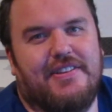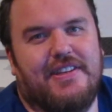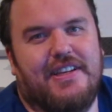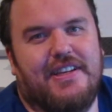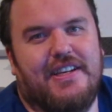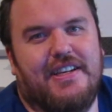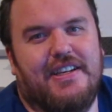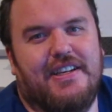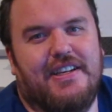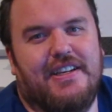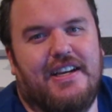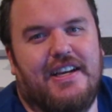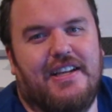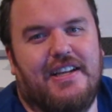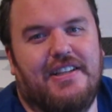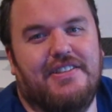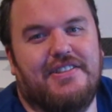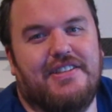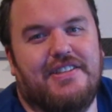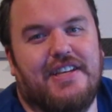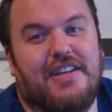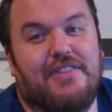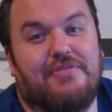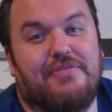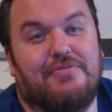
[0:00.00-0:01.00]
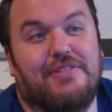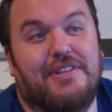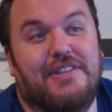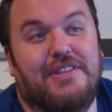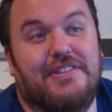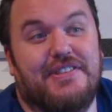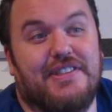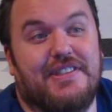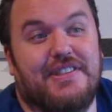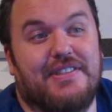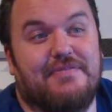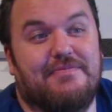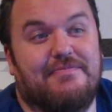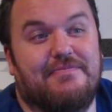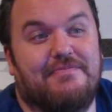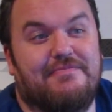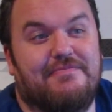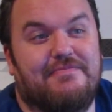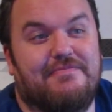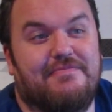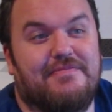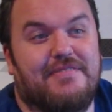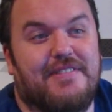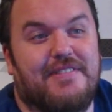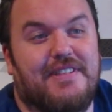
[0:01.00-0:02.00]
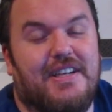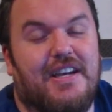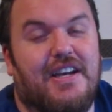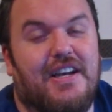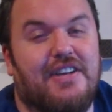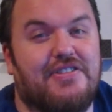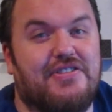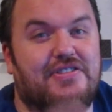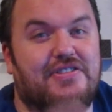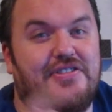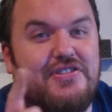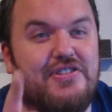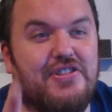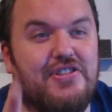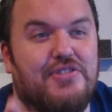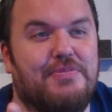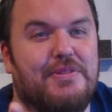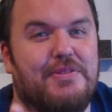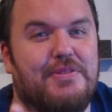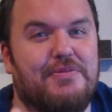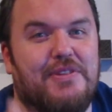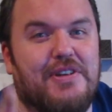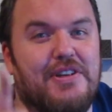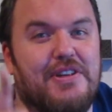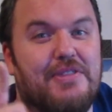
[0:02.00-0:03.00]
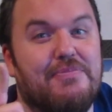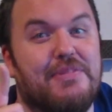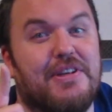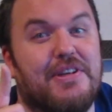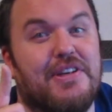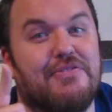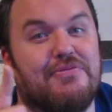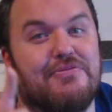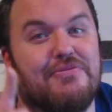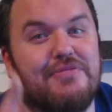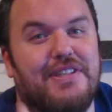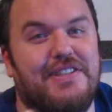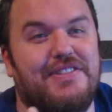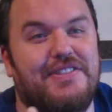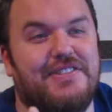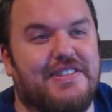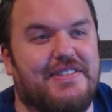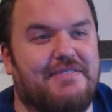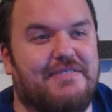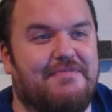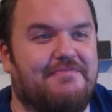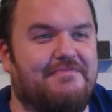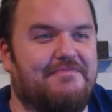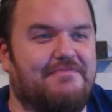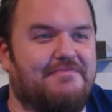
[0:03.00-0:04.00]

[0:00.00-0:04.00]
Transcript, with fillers: Okay, I at least had a reason, a stupid one, but a reason.